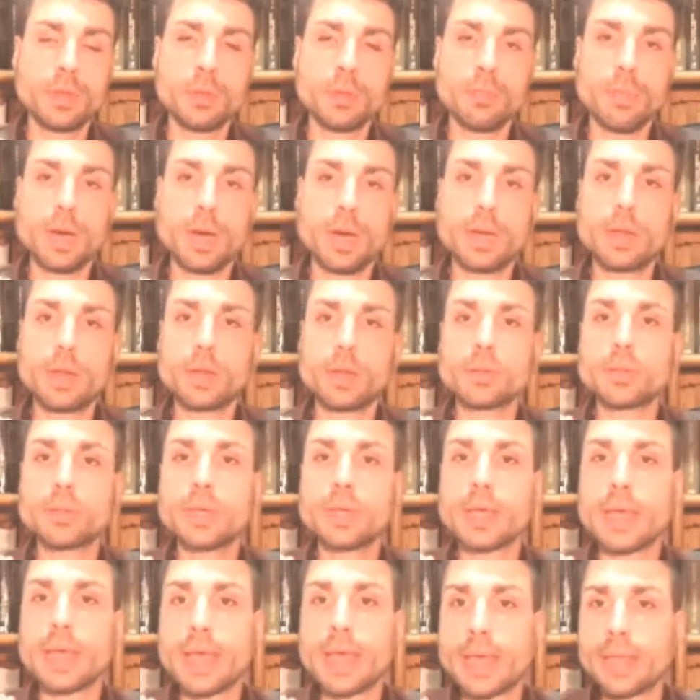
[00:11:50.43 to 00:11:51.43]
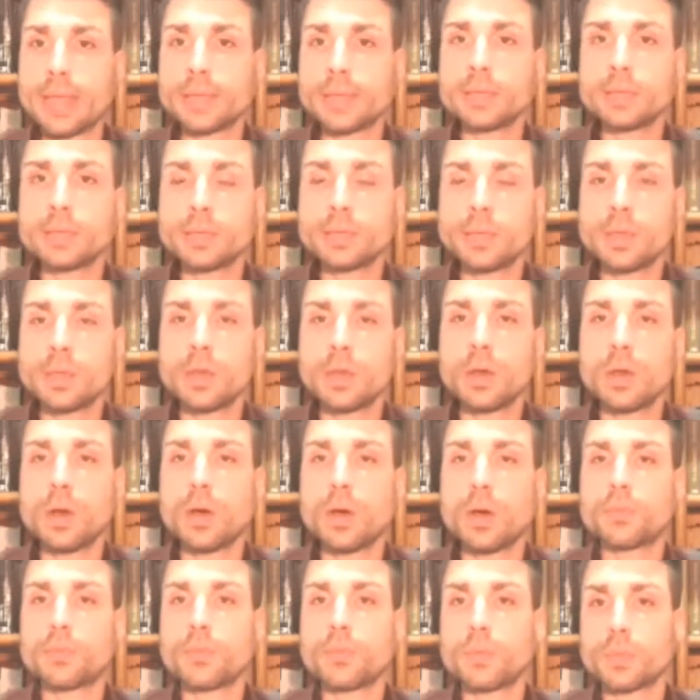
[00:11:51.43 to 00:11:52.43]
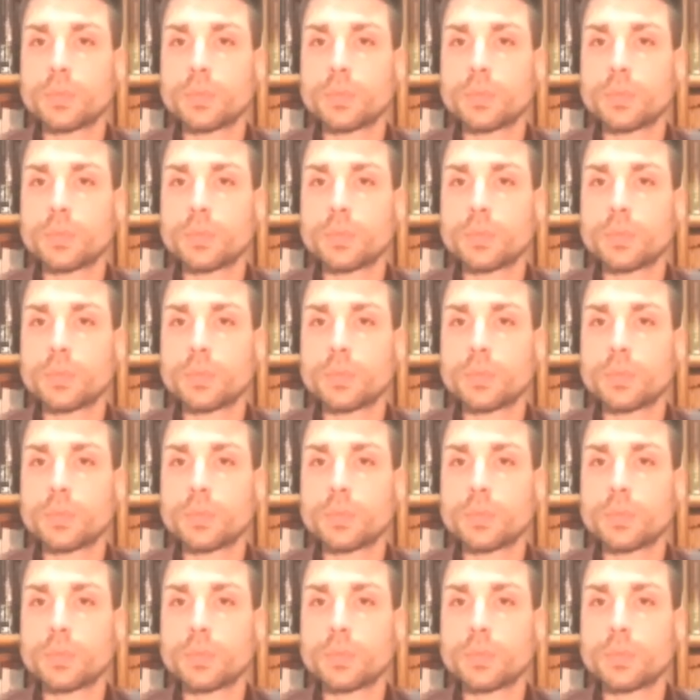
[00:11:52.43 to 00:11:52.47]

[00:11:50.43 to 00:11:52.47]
but on the hand of